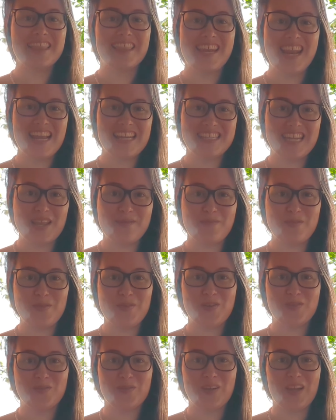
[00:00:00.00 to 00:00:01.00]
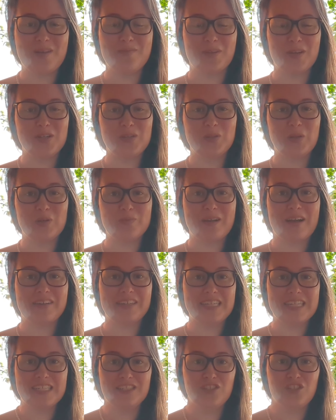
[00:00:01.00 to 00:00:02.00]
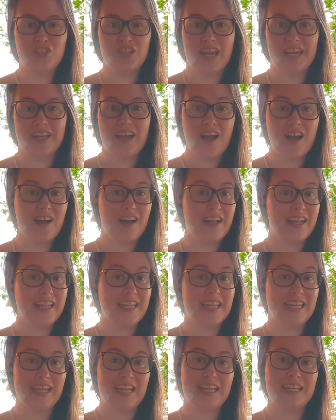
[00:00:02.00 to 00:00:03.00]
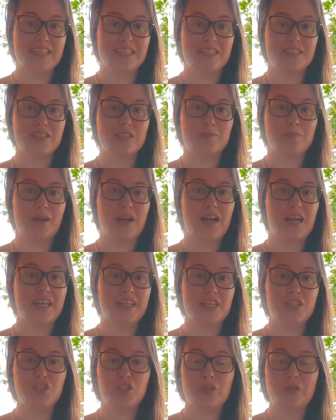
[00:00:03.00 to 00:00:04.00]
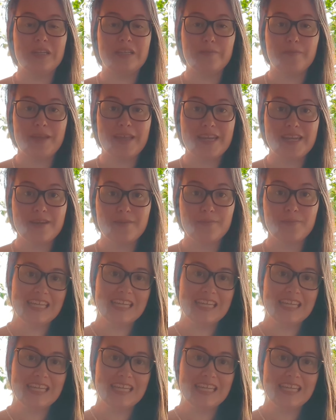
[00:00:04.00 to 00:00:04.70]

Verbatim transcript: The next debut novel I'm going to talk about is Shanghailanders by Juli Min.